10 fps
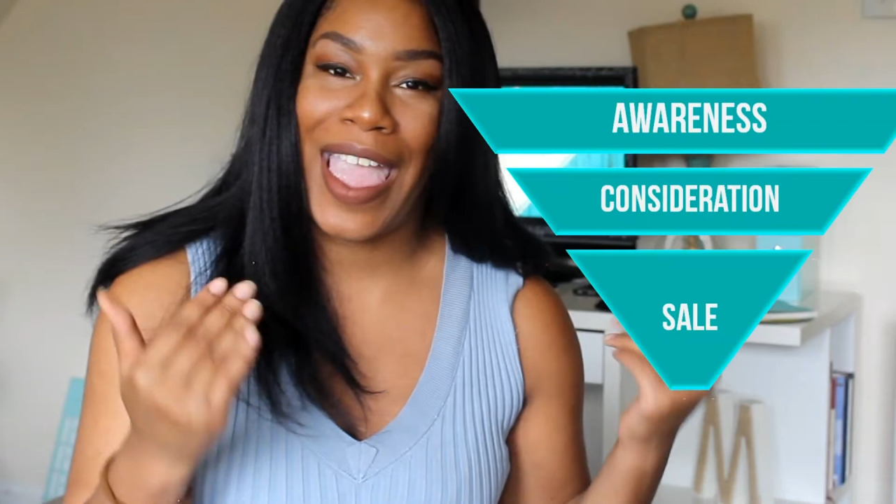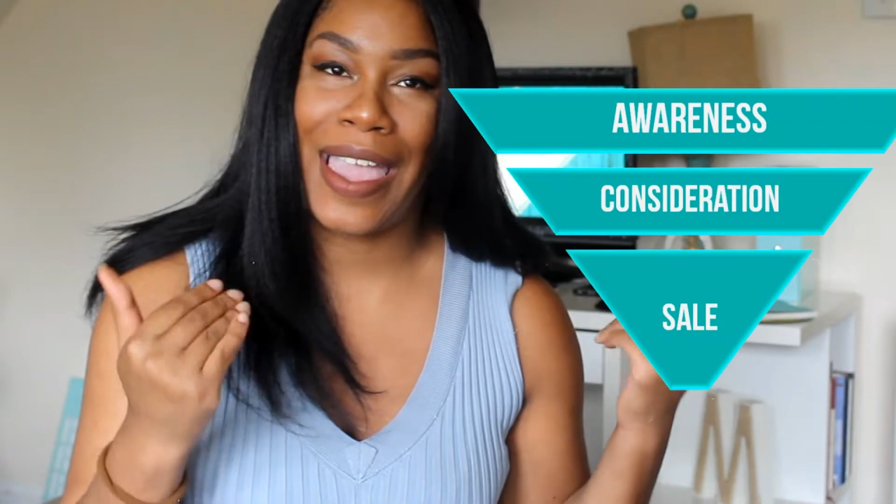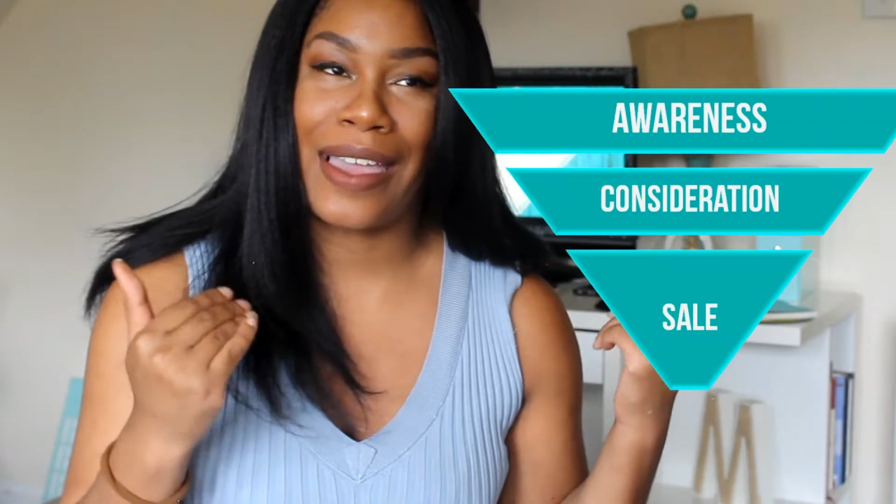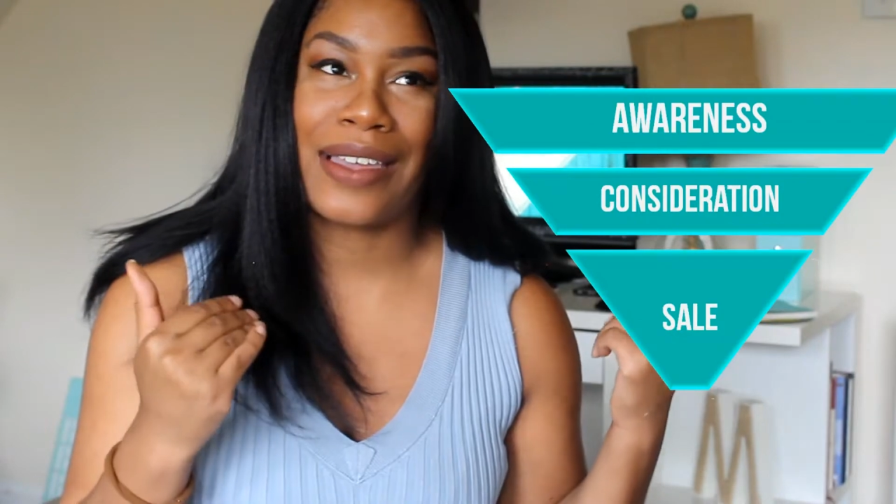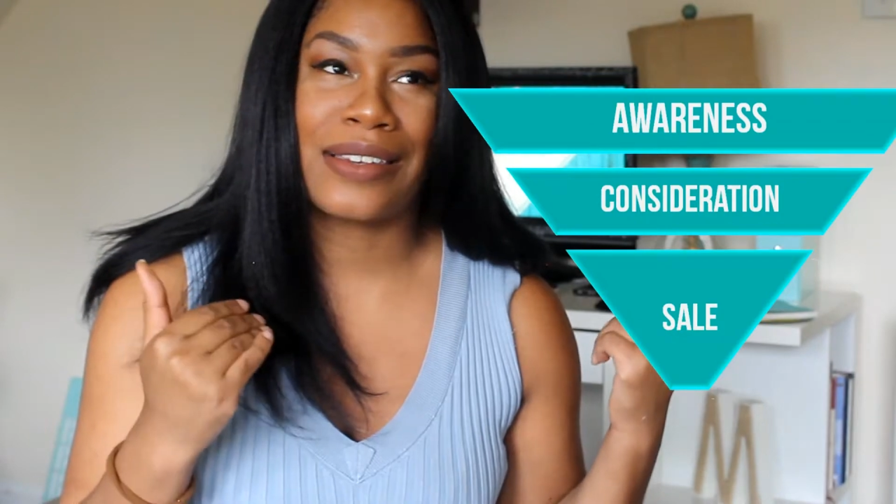
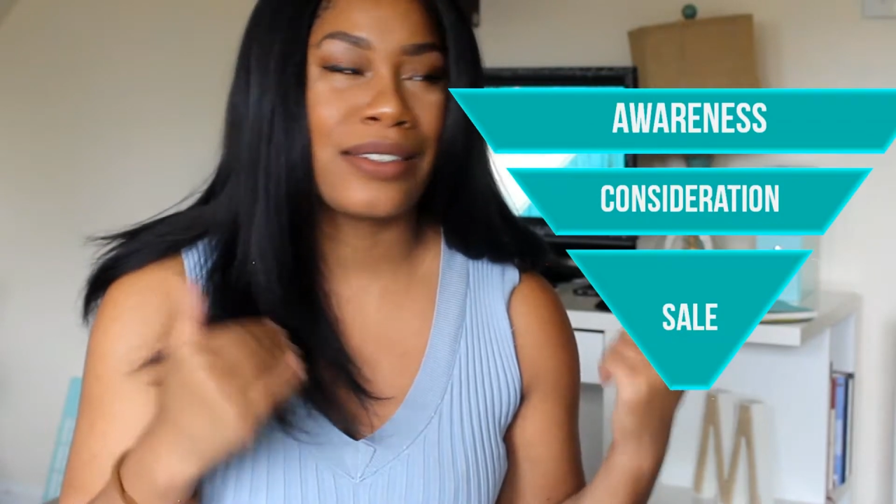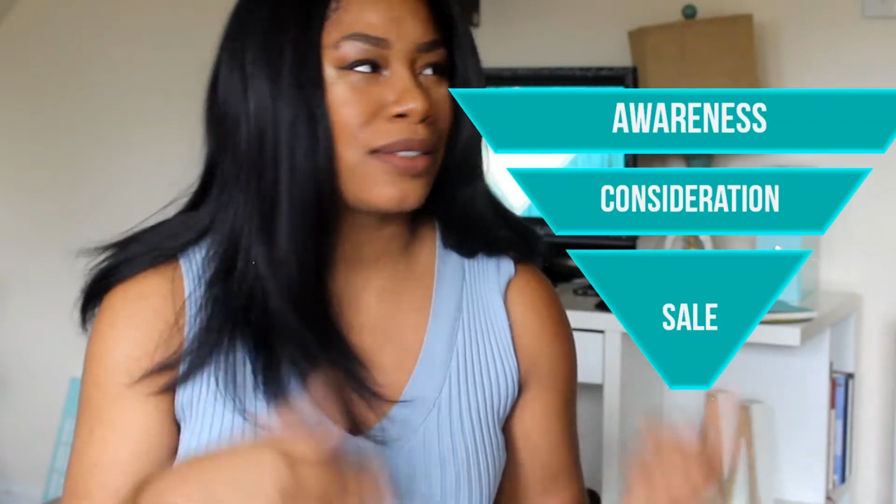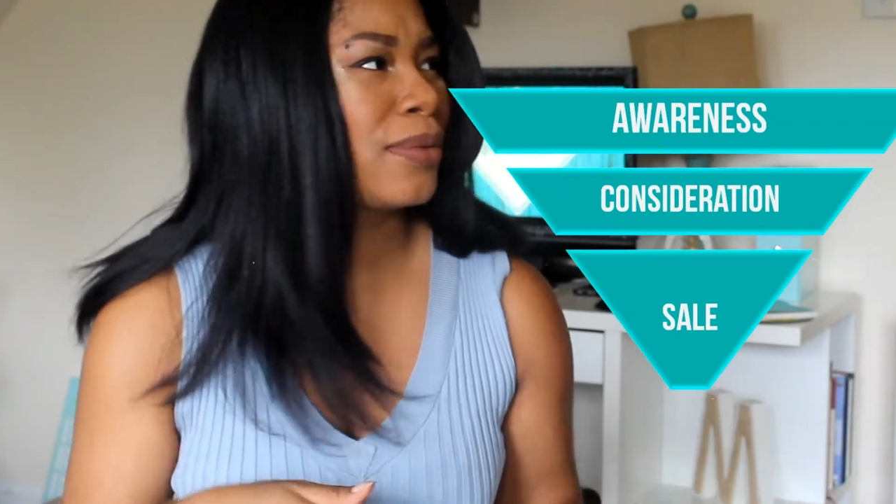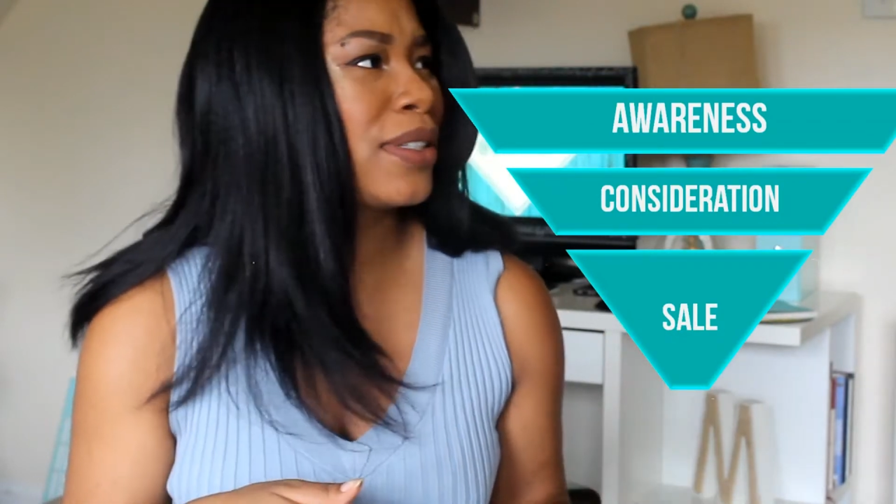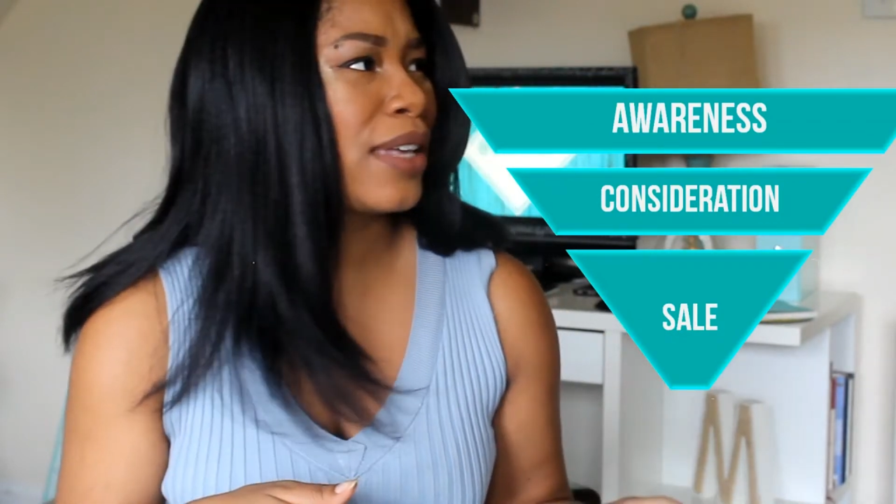and
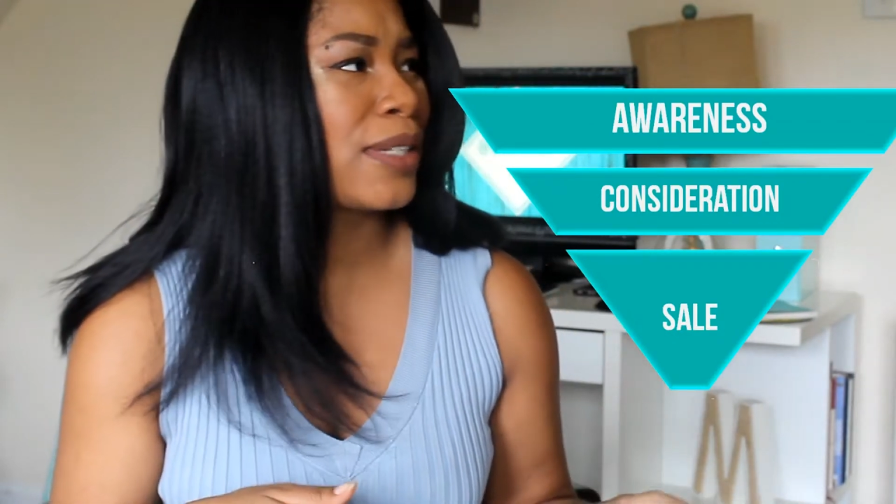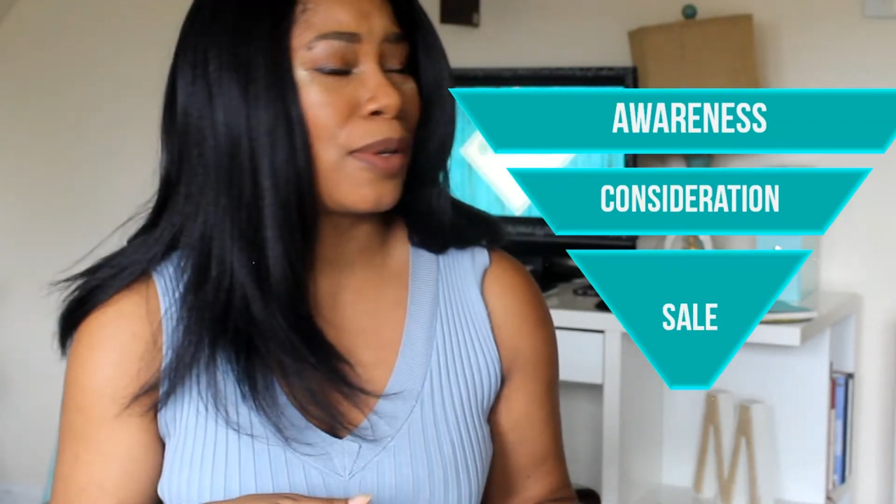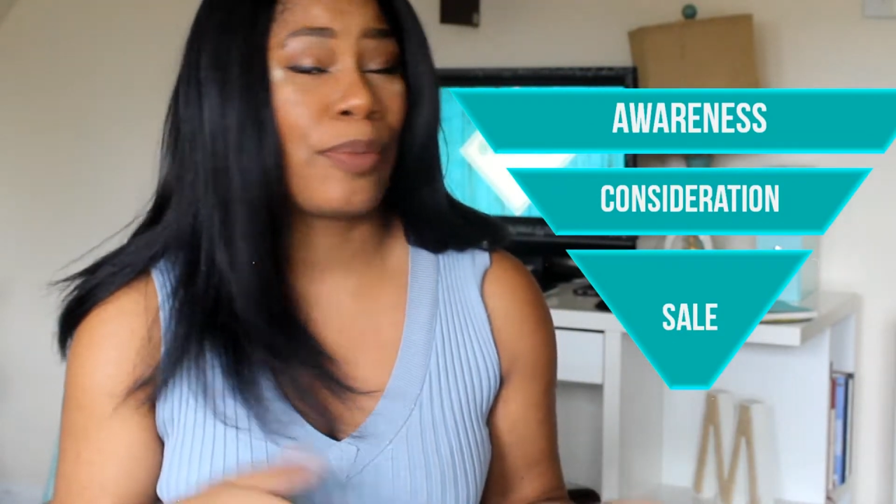what's the last one?